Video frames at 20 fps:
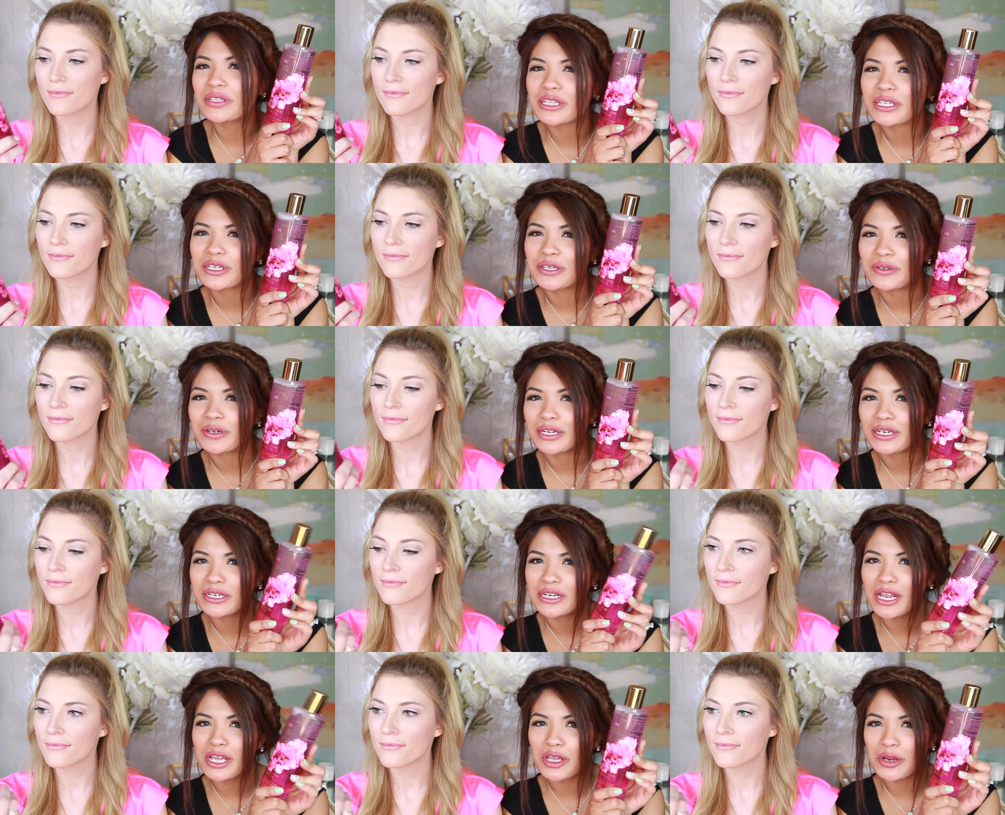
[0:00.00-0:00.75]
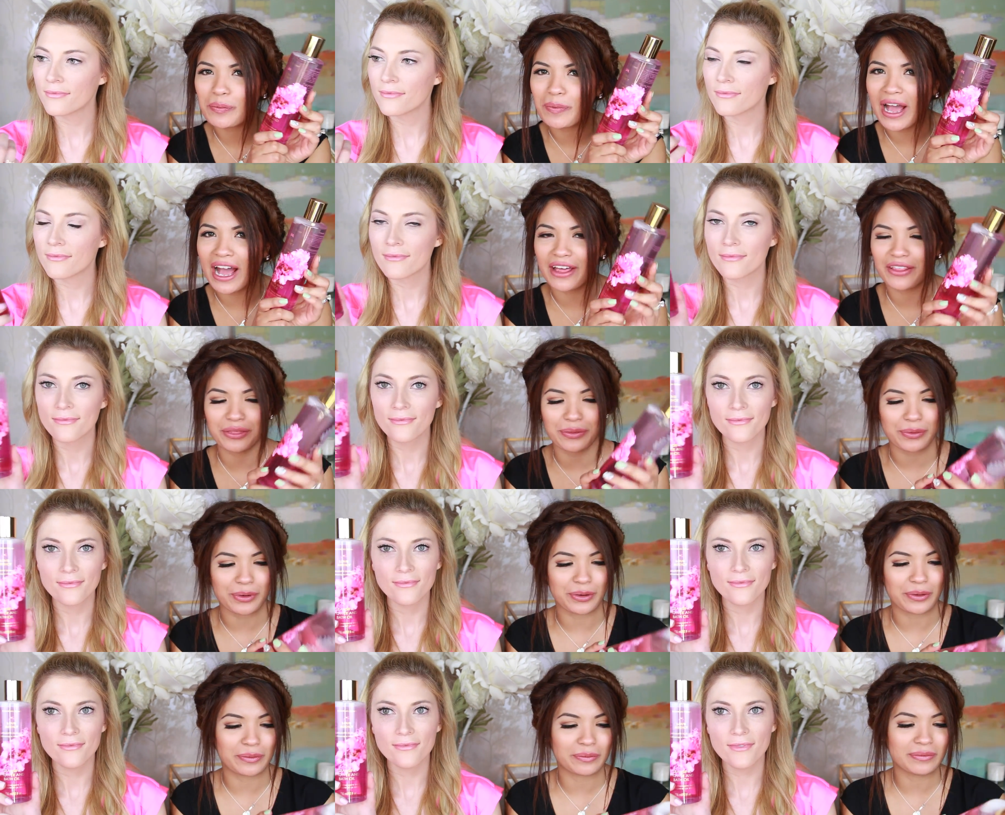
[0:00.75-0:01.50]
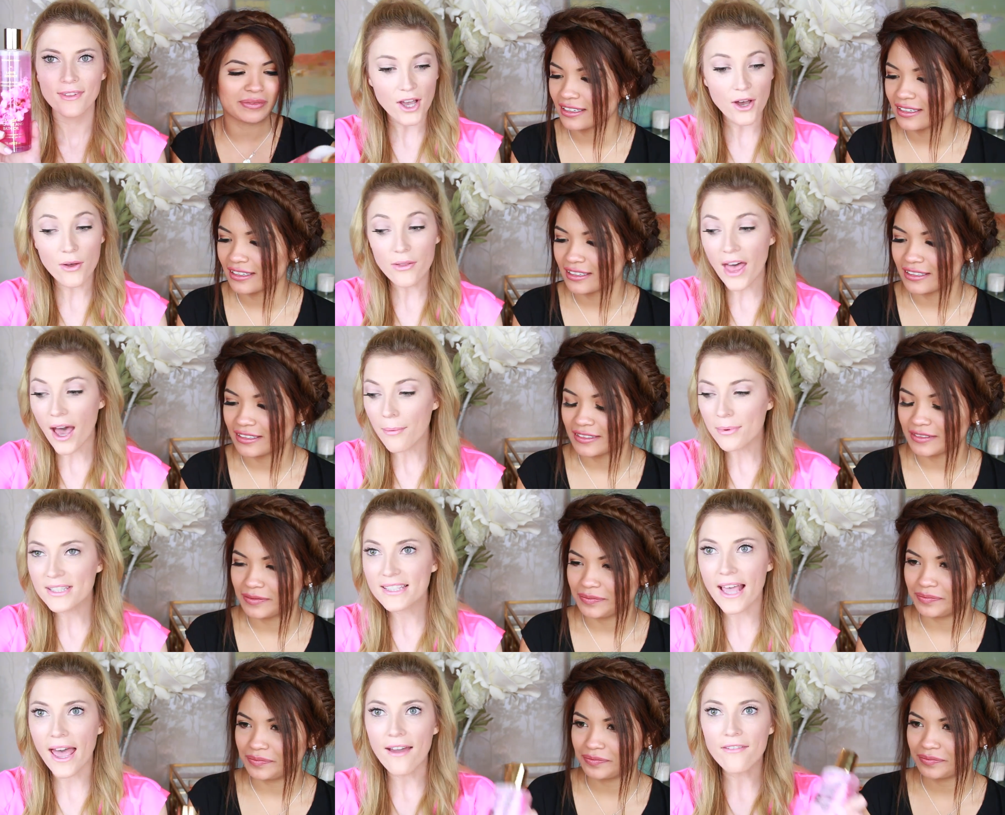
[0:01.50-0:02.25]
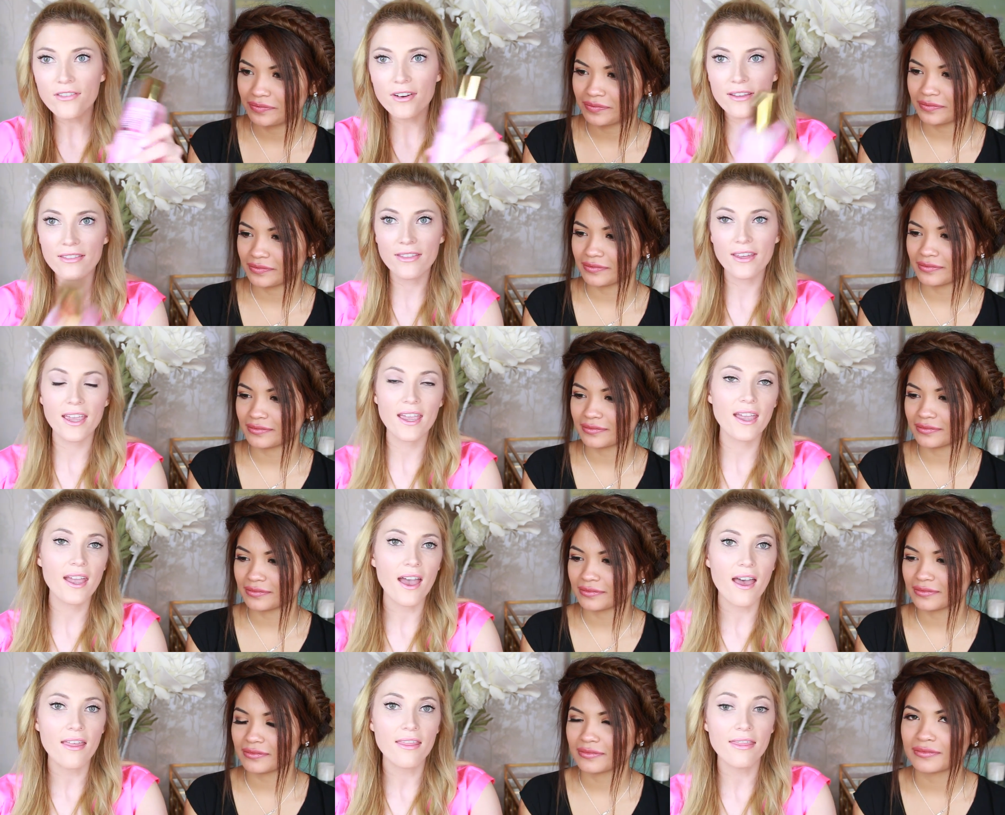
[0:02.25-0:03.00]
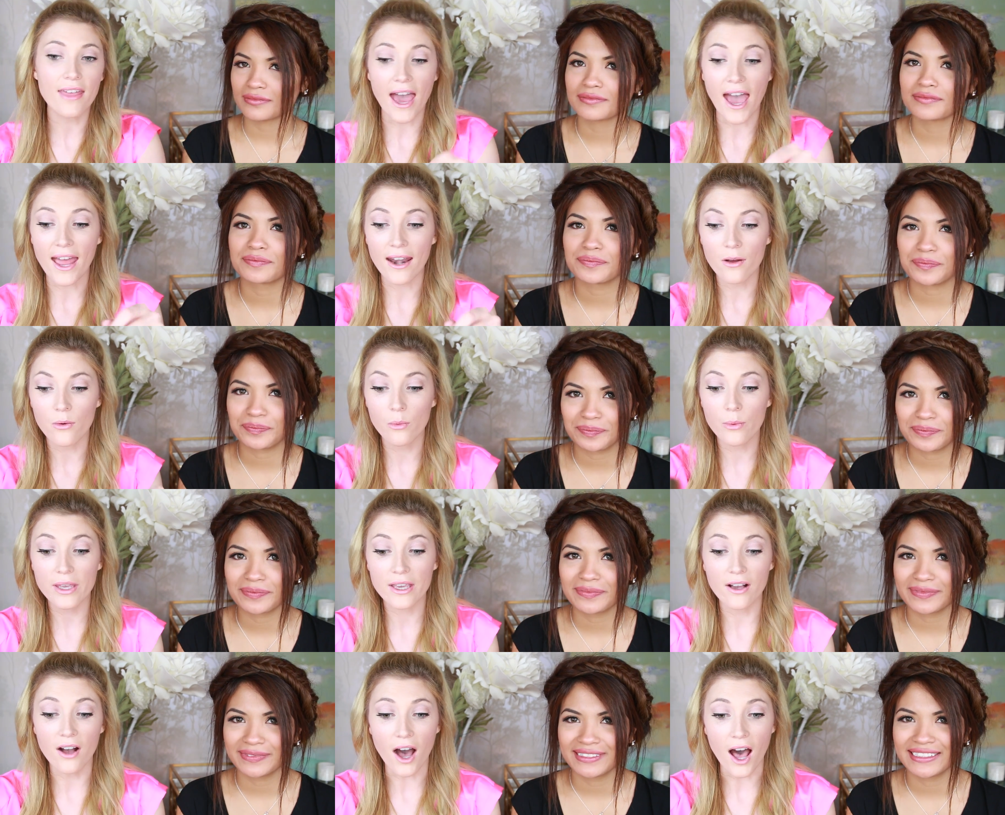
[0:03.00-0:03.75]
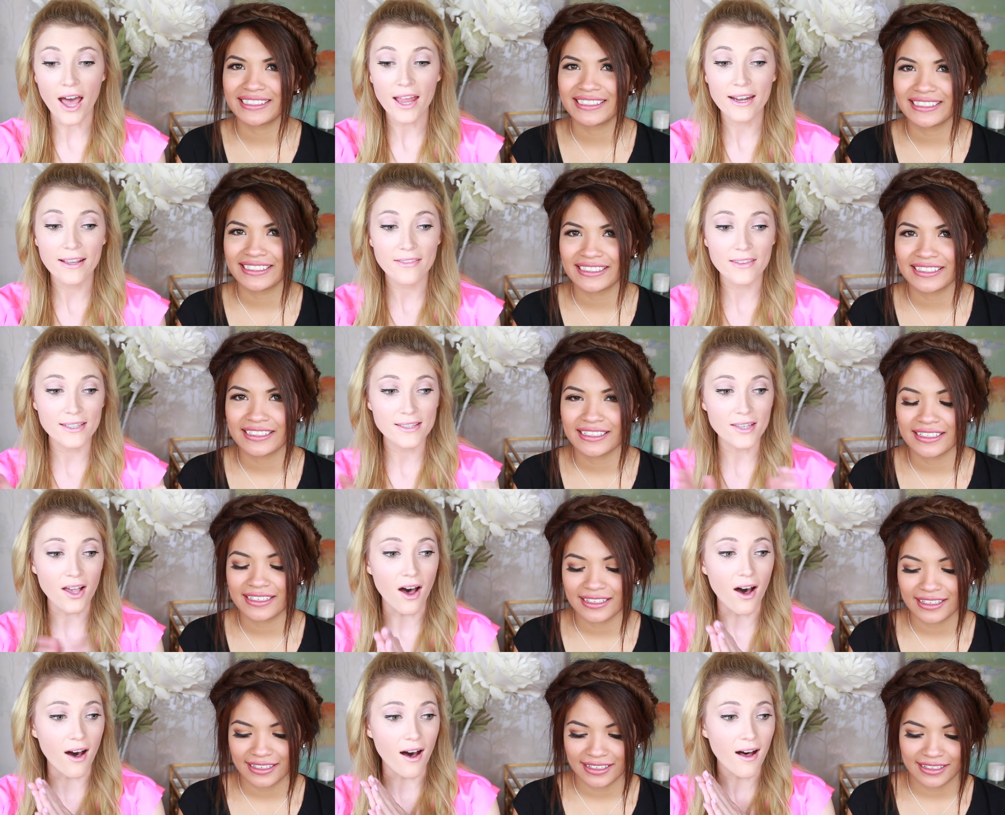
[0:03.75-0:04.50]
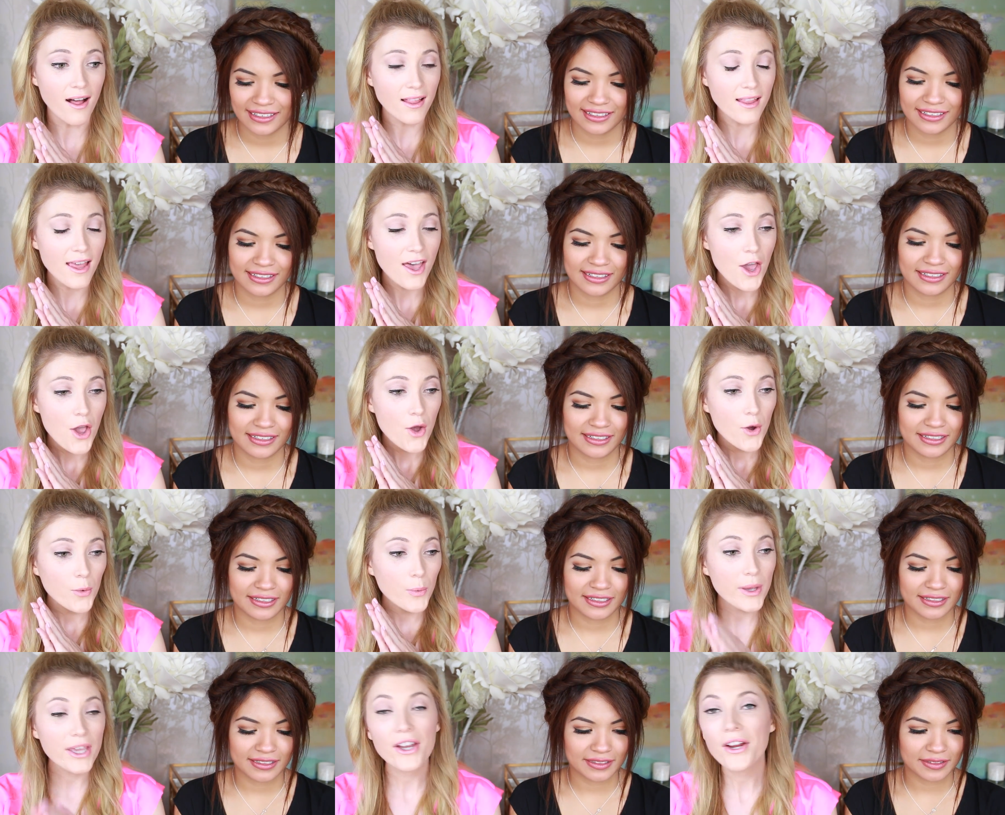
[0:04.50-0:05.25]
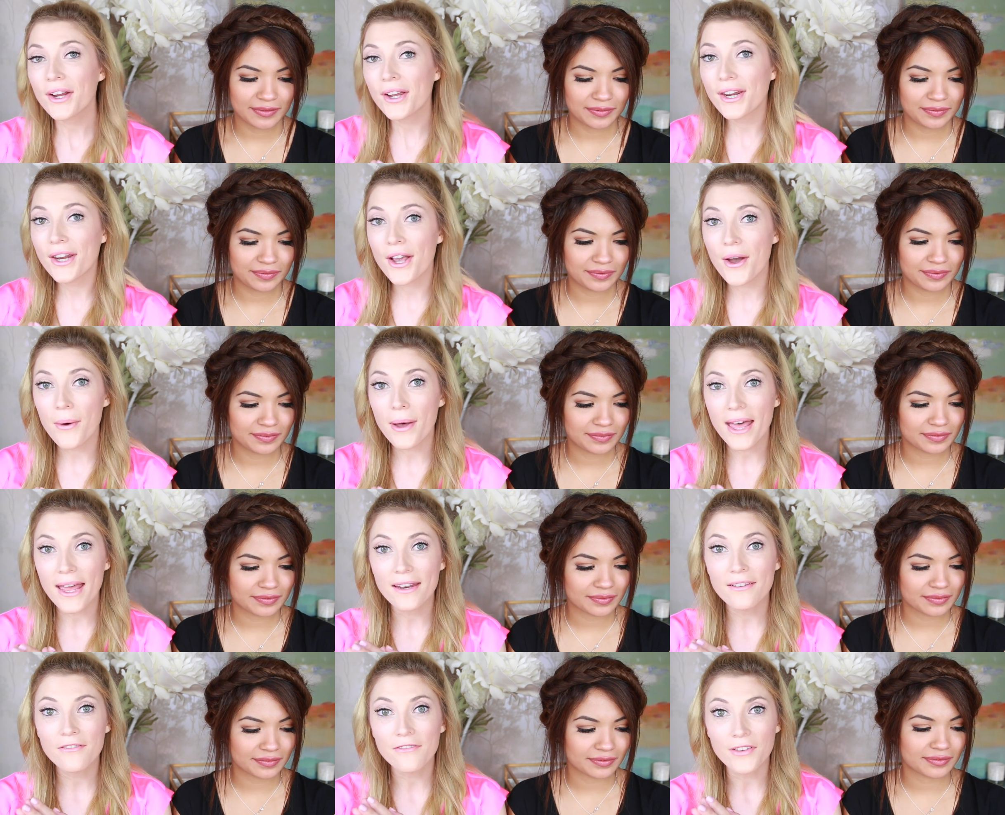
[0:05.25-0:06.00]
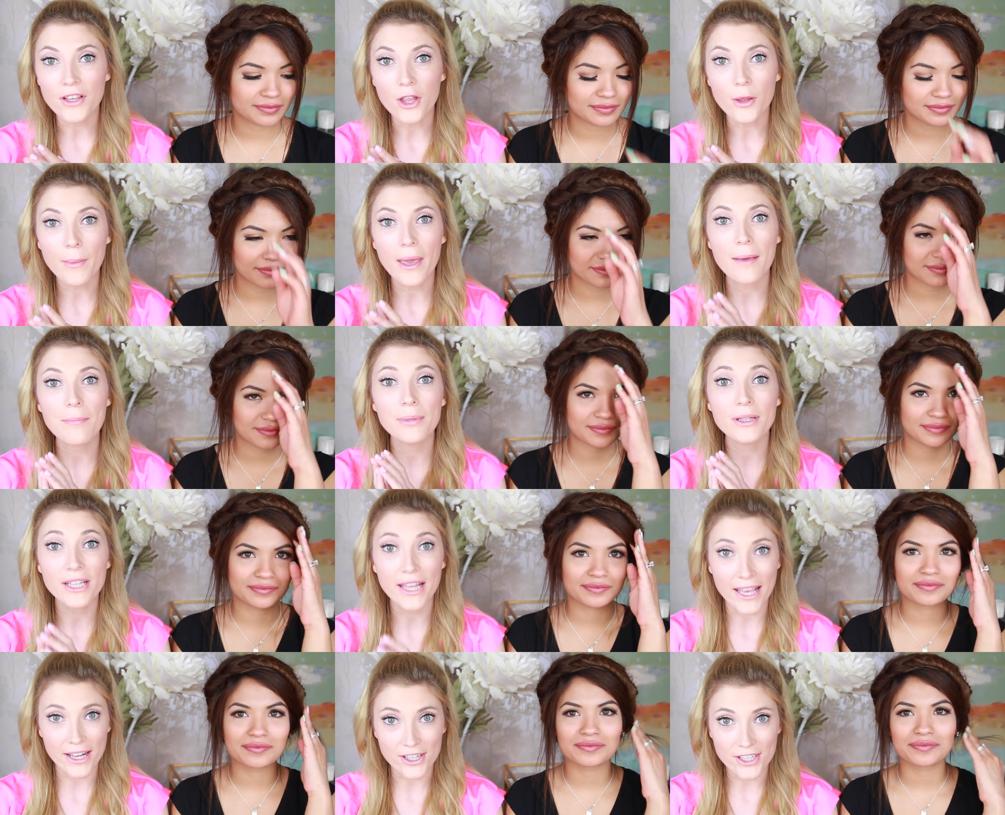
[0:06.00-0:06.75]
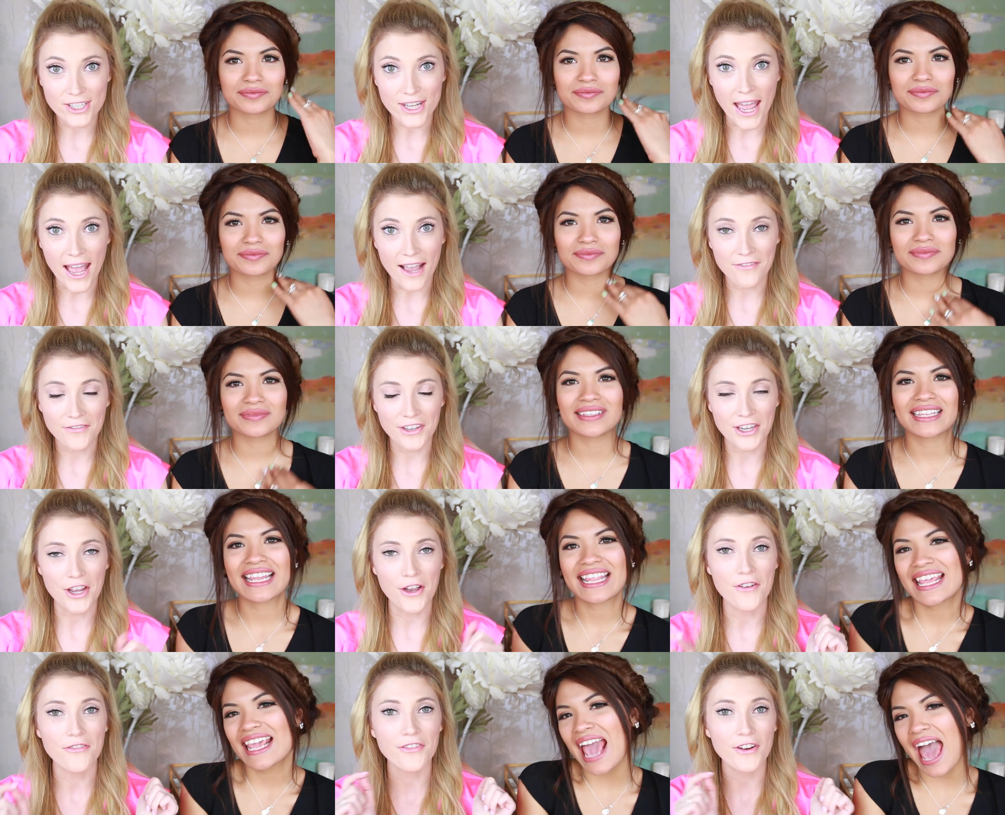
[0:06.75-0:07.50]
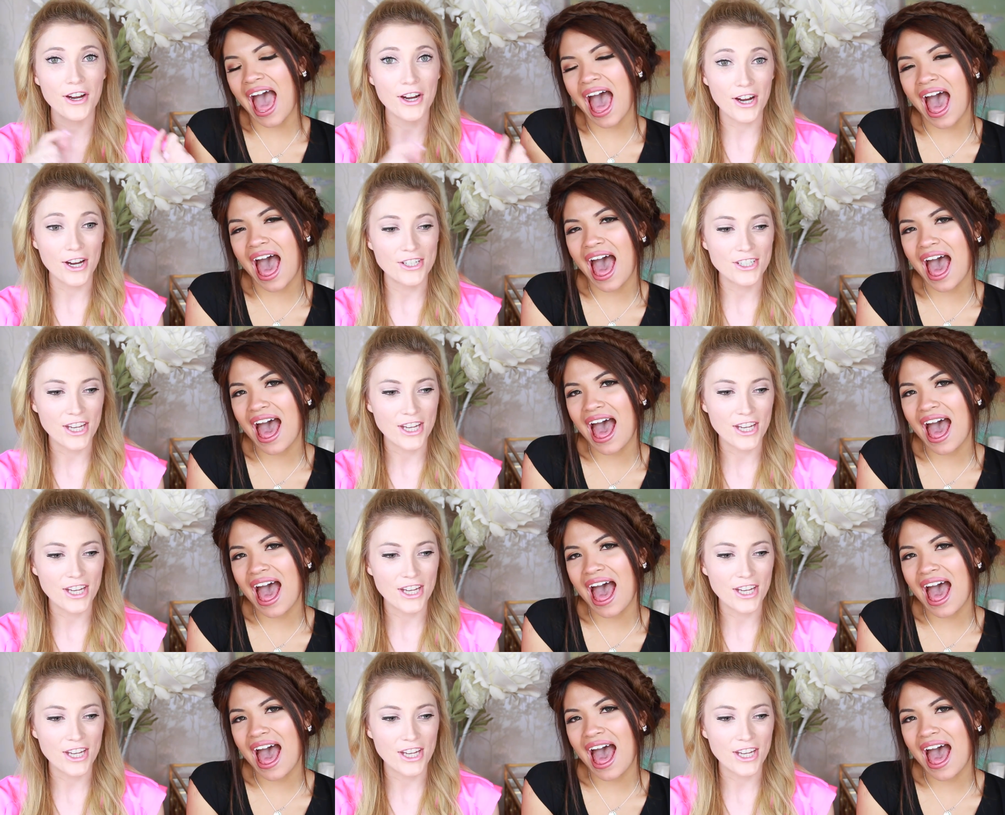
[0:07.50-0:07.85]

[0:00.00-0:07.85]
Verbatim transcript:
Speaker 1: really cute in your bathroom. So that was
Speaker 2: everything that we got in this haul. We are gonna go ahead and film a planner tag video for her